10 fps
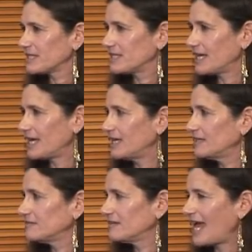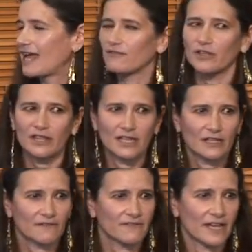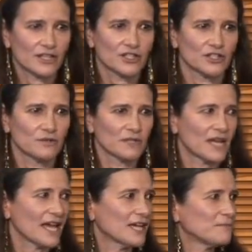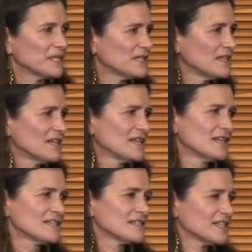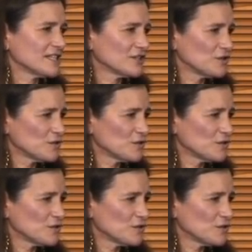state, everything affects you. And I had been seeing